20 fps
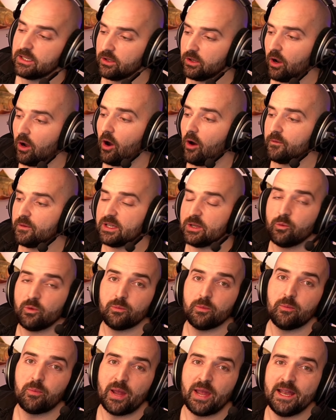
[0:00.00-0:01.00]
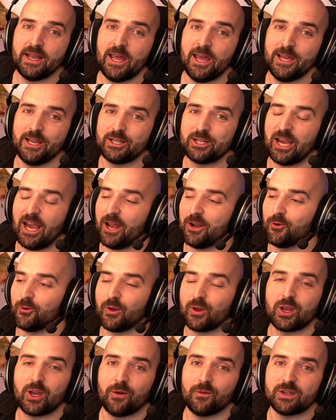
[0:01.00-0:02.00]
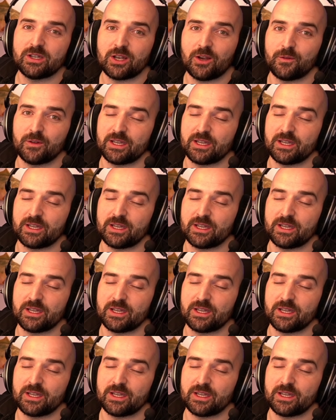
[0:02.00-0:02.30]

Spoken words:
Obviously with me being a channel that covers stuff